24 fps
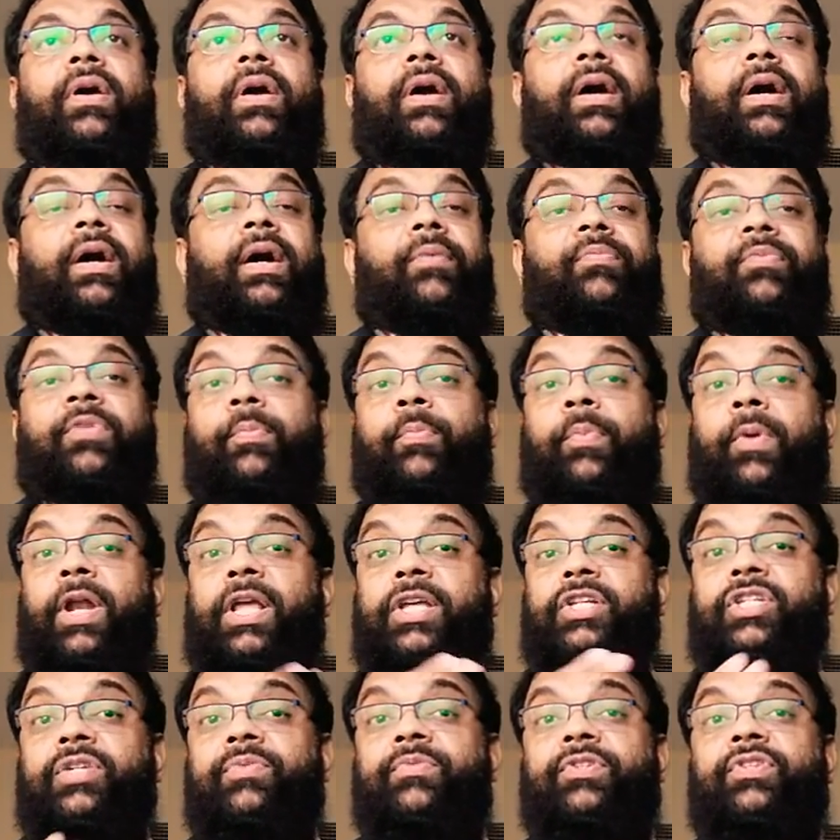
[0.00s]
the
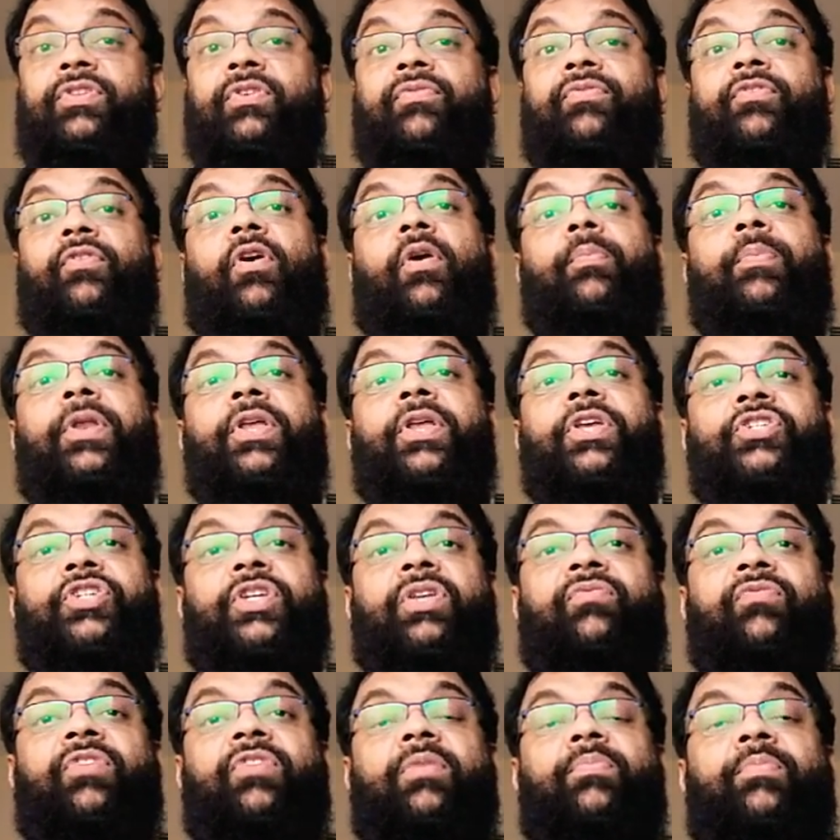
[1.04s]
productivity of the
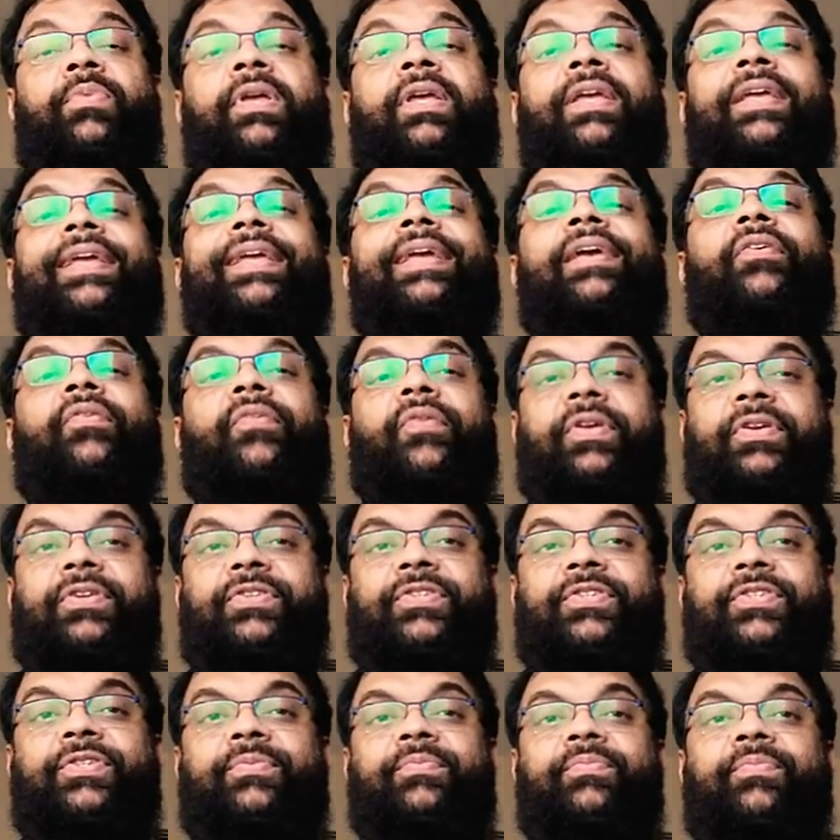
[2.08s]
operation will be
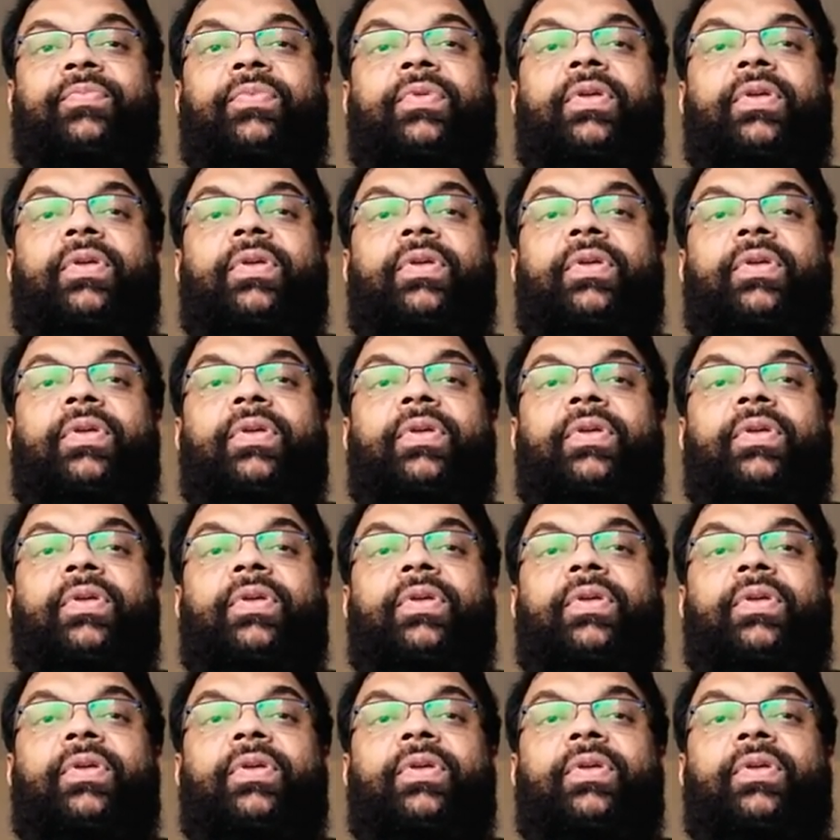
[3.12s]
increased.